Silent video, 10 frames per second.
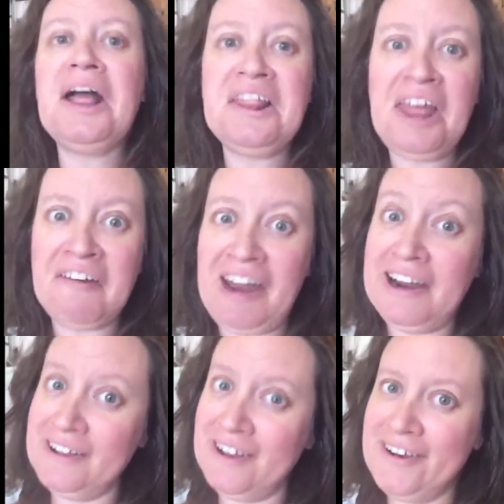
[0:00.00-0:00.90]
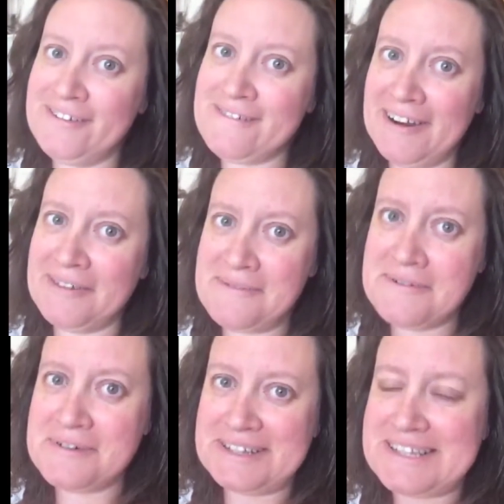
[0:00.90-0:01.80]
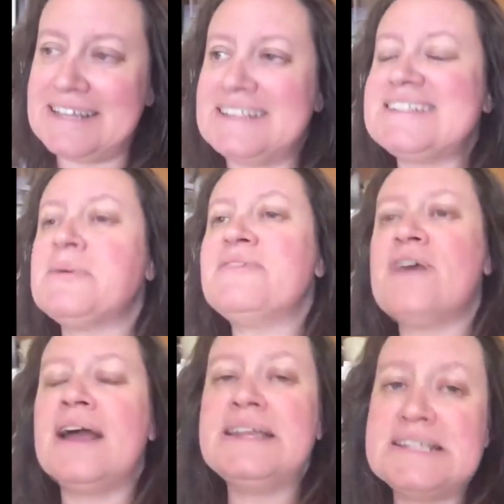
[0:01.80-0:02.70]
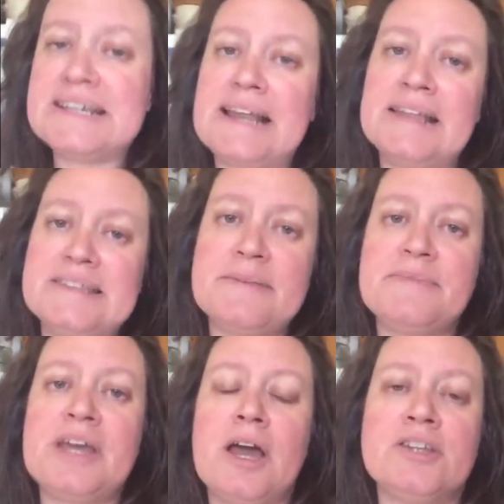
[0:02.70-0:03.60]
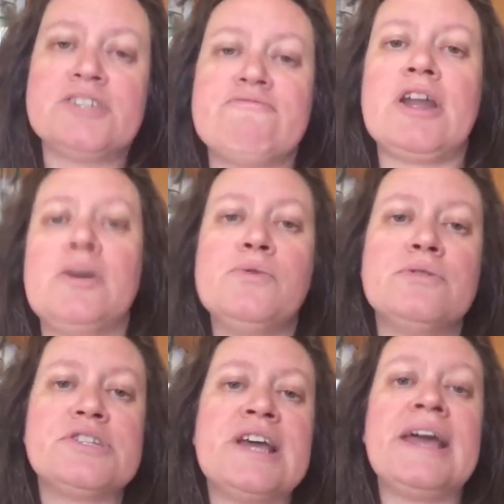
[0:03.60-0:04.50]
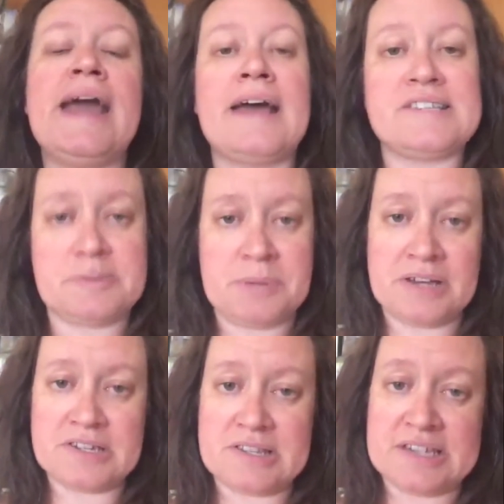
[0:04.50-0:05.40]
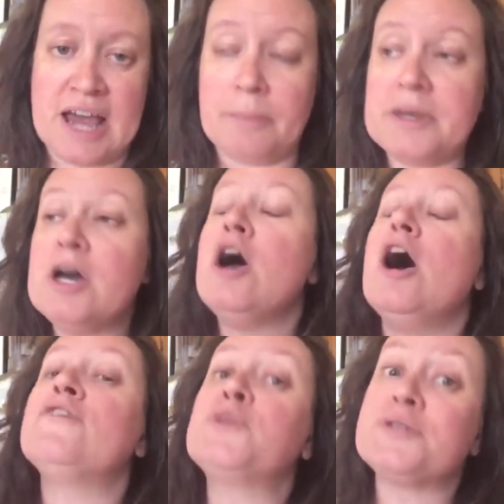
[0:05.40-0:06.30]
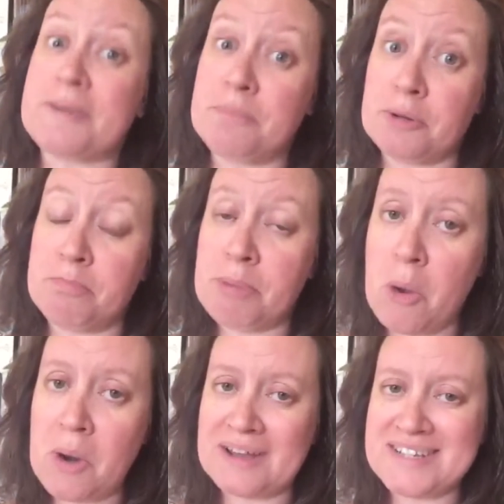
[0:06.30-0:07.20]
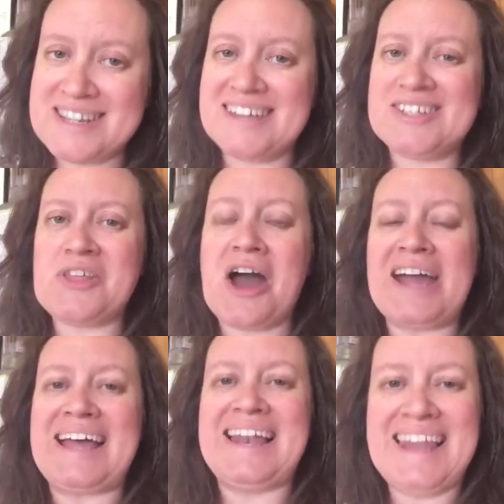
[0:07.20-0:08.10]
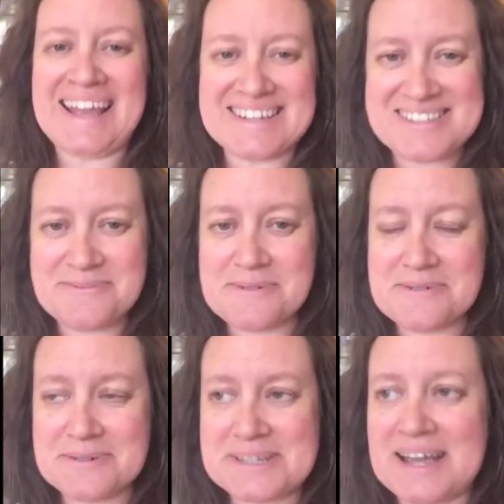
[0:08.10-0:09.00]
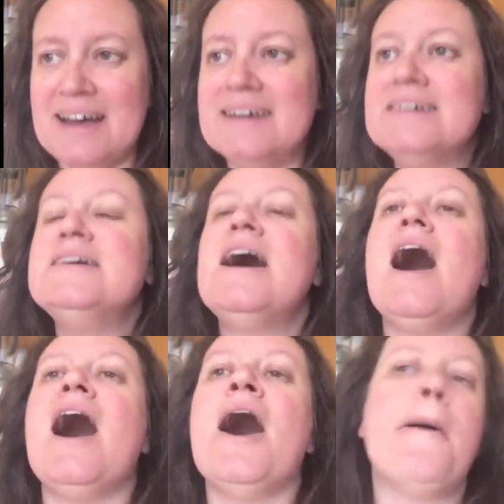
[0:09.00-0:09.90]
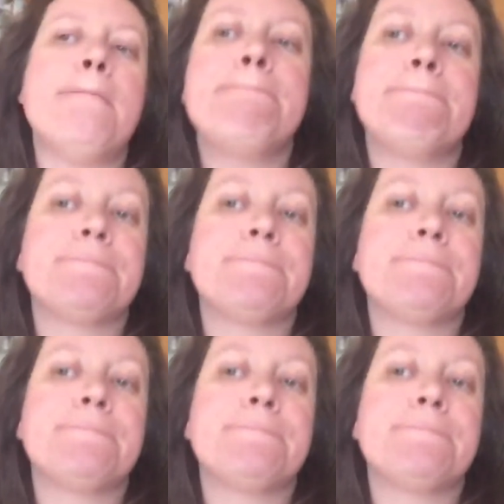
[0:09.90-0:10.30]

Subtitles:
There ain't a lot of running water, so if I need to cleanse something under running water, it has to be under the tap. Of course, I put a bowl under there so that I collect the water, but